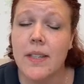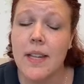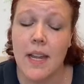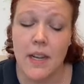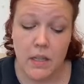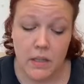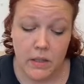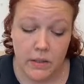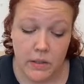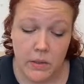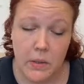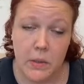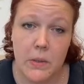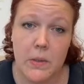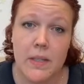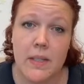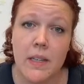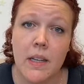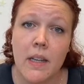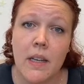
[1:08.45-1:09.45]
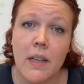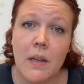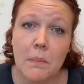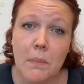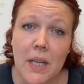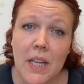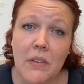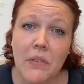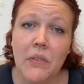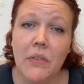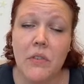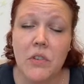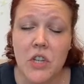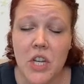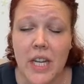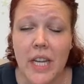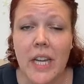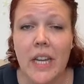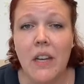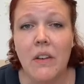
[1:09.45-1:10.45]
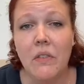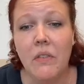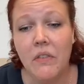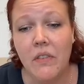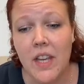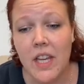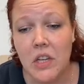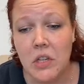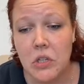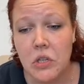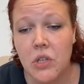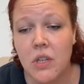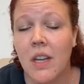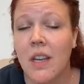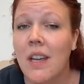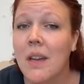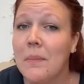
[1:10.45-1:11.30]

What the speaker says: That includes beef, chicken, fish,